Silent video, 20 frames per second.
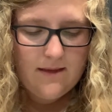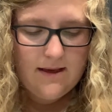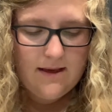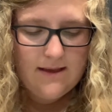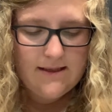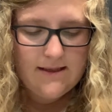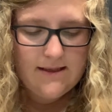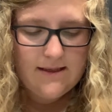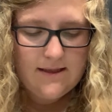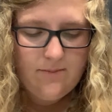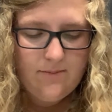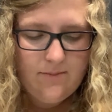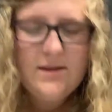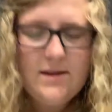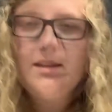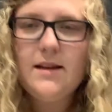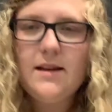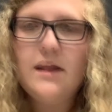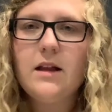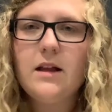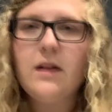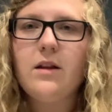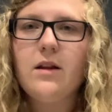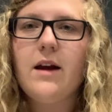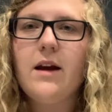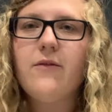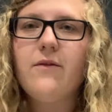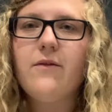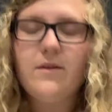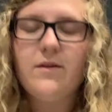stepped into their
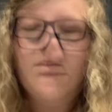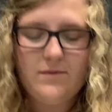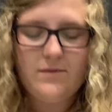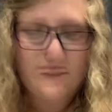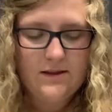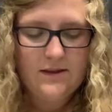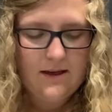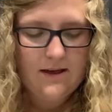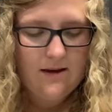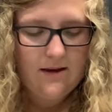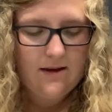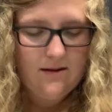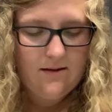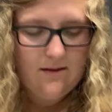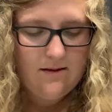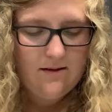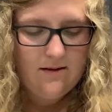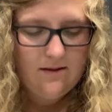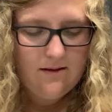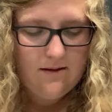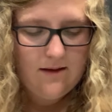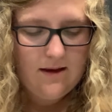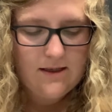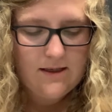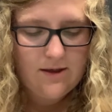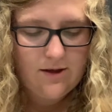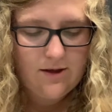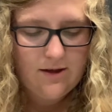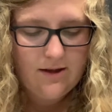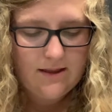life and was
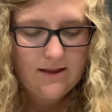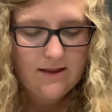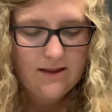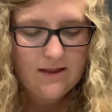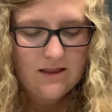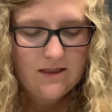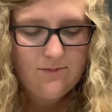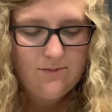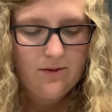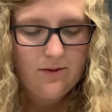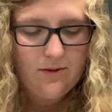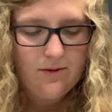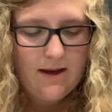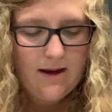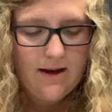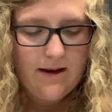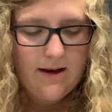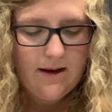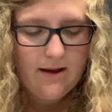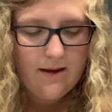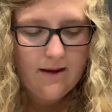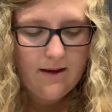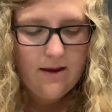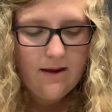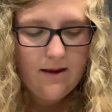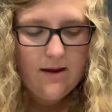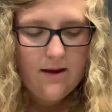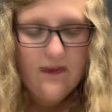and started explaining